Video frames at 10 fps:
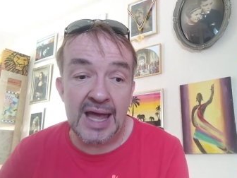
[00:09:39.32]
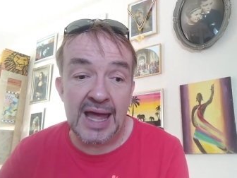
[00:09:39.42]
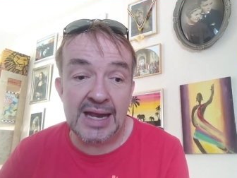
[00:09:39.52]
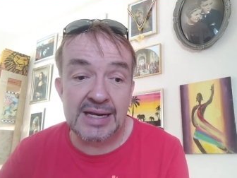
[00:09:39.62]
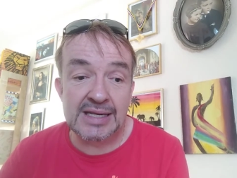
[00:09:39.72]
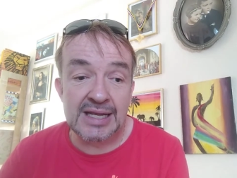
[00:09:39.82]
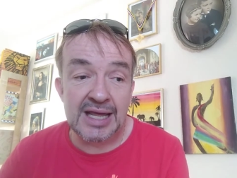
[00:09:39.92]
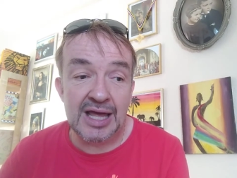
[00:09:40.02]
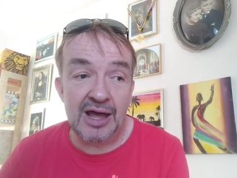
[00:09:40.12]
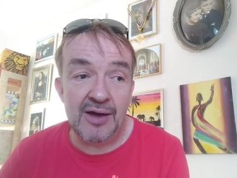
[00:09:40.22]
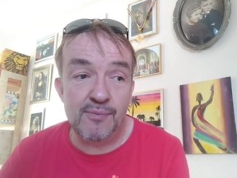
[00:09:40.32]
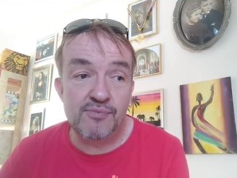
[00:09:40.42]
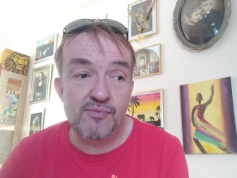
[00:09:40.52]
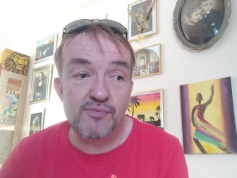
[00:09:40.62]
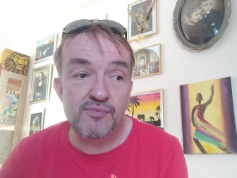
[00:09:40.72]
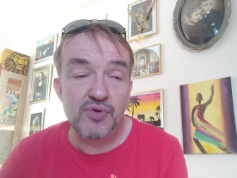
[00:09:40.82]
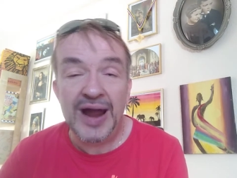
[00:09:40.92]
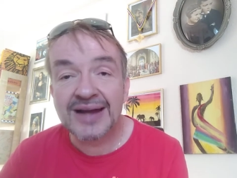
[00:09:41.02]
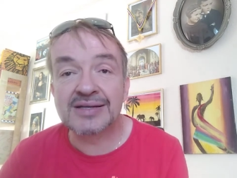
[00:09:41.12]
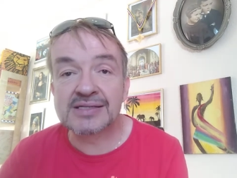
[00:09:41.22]
And uh,
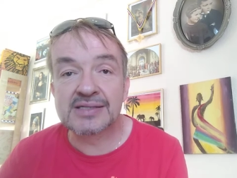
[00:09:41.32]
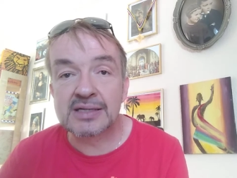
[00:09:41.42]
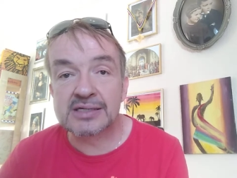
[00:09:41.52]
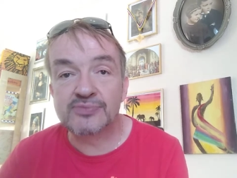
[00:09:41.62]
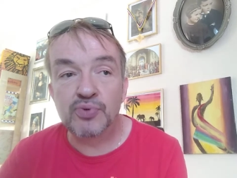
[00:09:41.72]
practice this.